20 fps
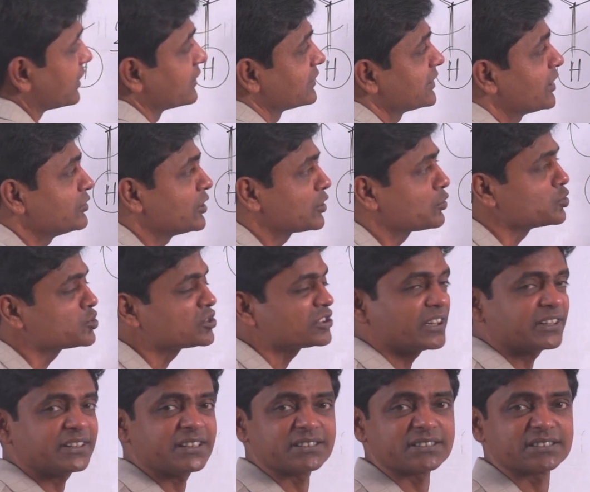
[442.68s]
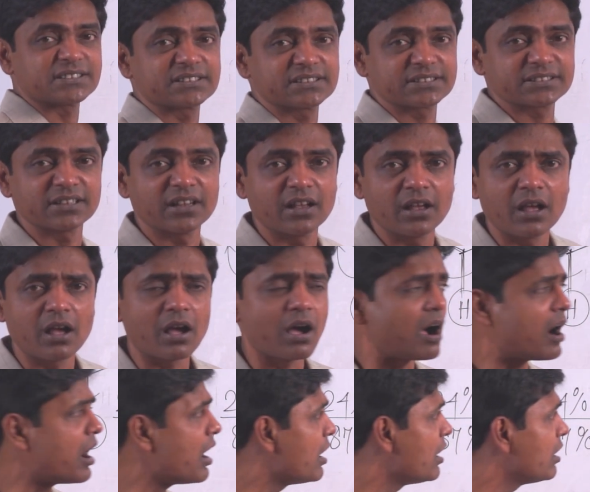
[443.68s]
Now the question is,
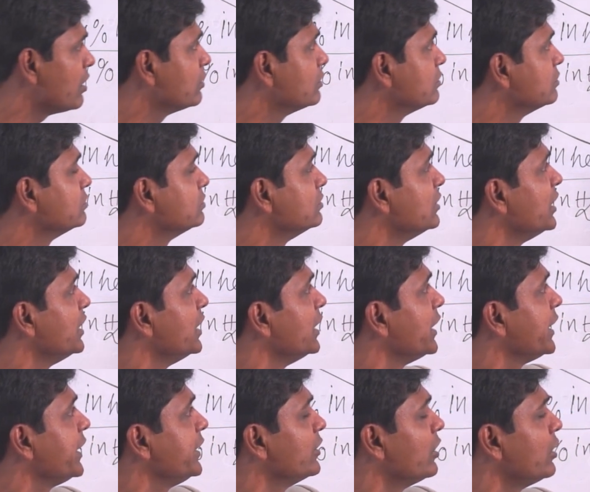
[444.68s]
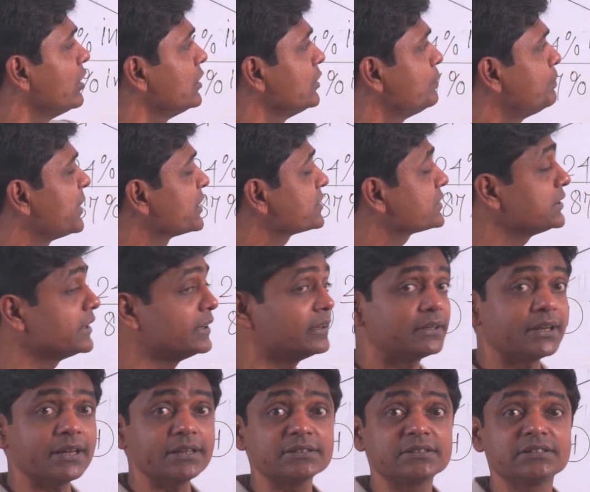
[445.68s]
how? In all,
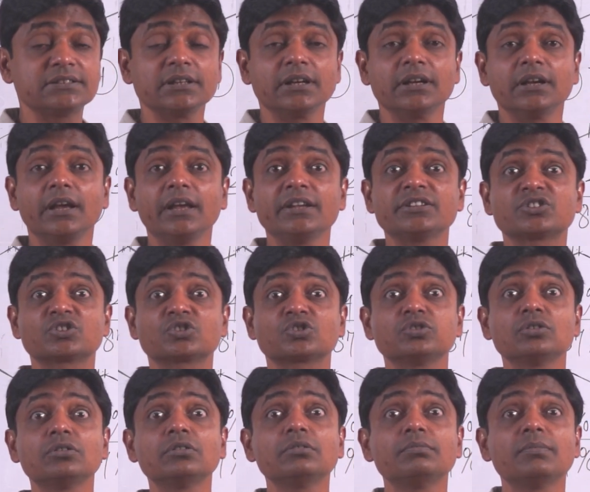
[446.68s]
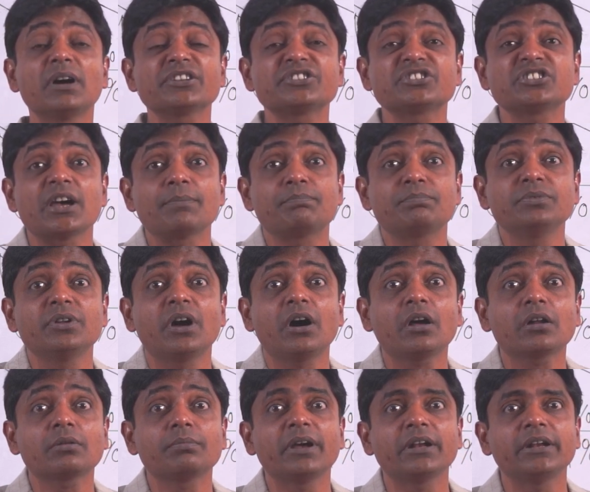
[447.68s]
percentage is so much
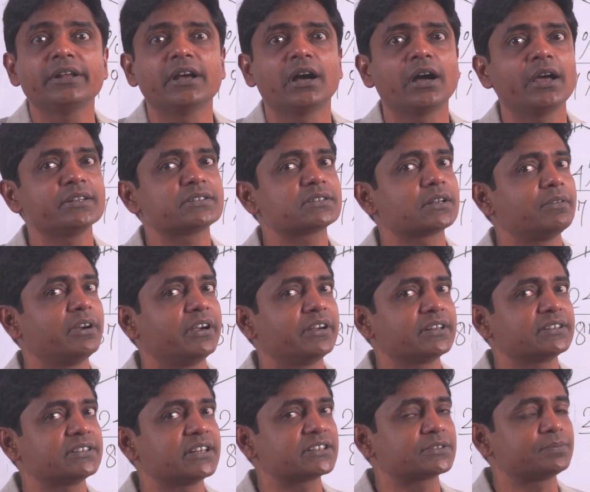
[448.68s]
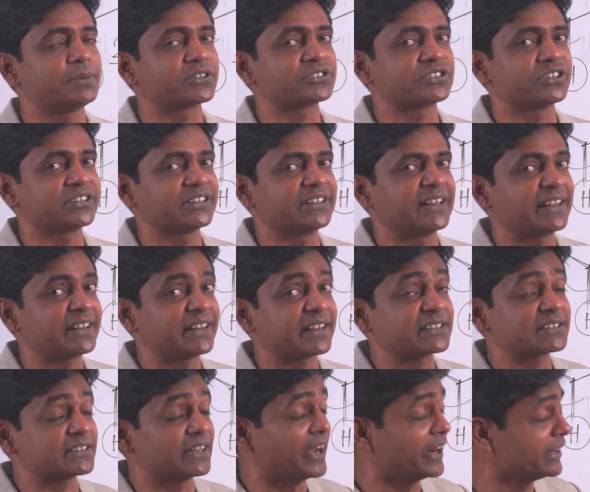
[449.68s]
abnormally high, 76% in a
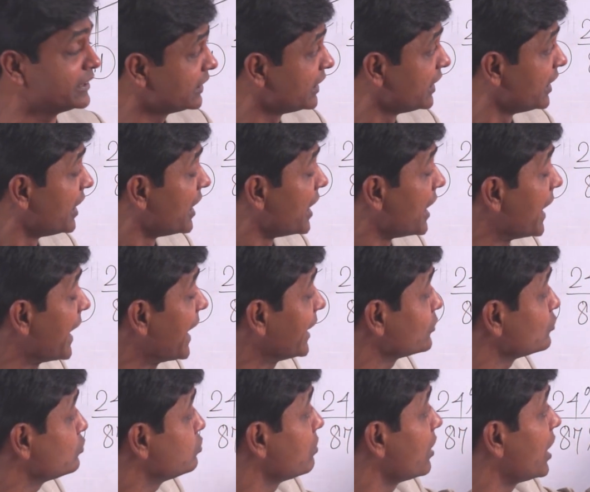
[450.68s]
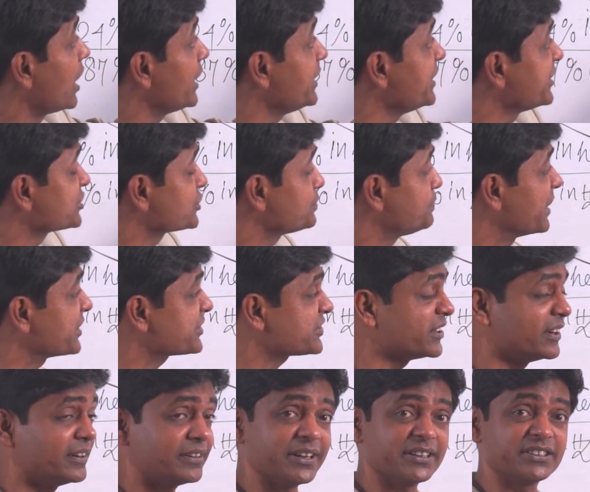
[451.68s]
hexane, and why its
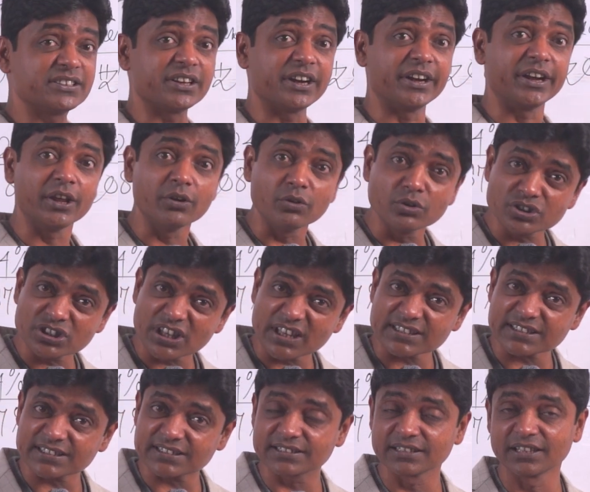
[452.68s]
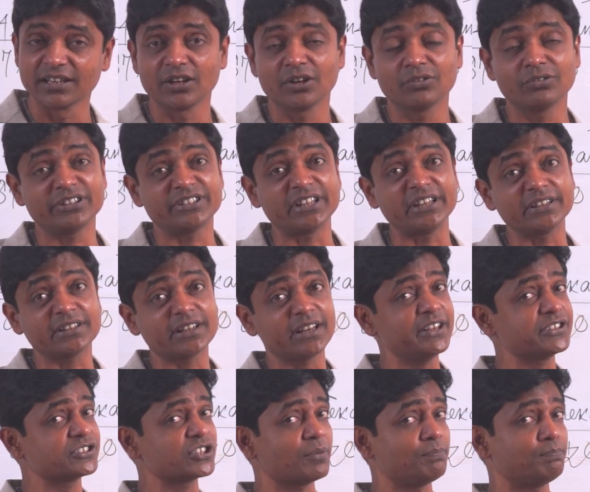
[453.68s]
percentage reduces with
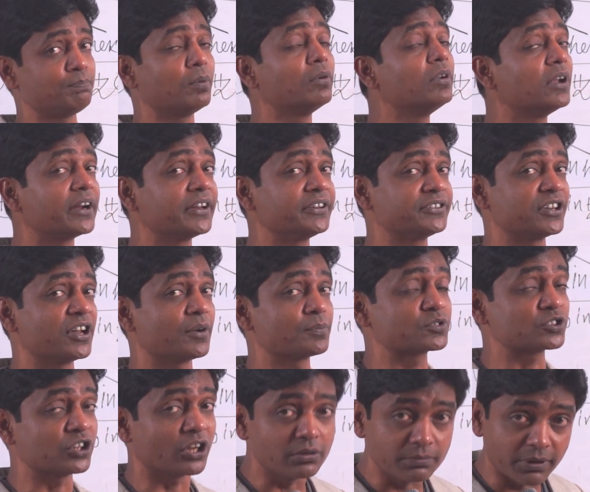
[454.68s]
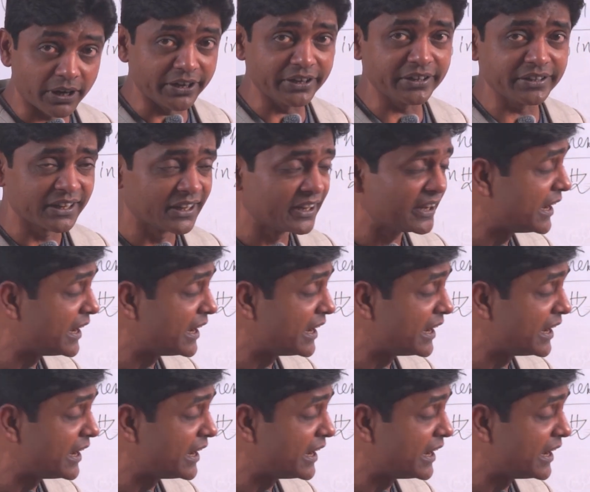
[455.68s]
increase of polarity of solvent